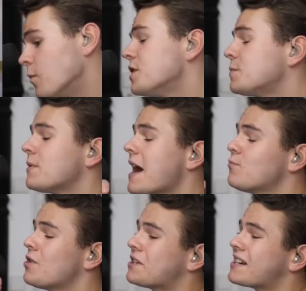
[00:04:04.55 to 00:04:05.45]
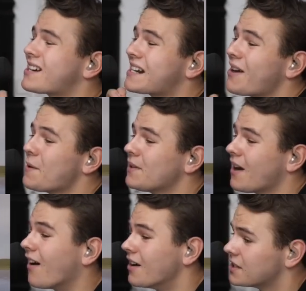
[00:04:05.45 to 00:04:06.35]
This plane was incredibly
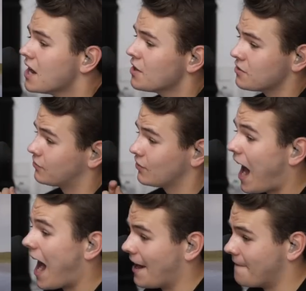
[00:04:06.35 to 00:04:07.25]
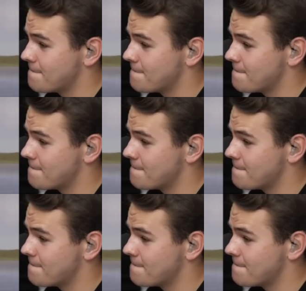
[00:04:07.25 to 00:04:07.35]
hard to fly.